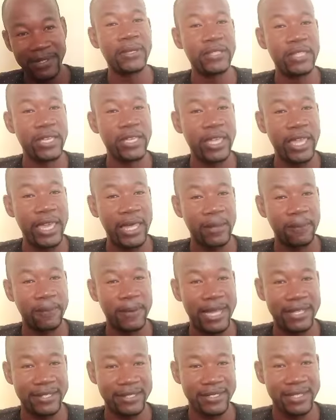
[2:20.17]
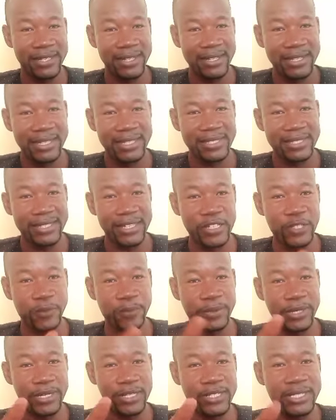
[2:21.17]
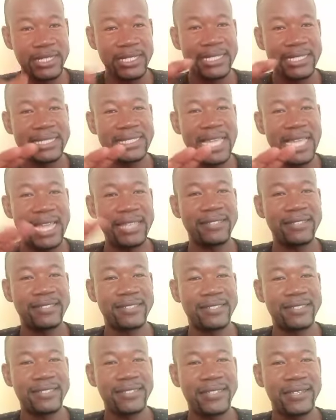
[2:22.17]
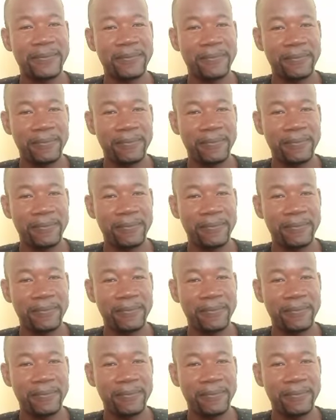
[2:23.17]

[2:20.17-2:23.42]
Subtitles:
They help us to express tense,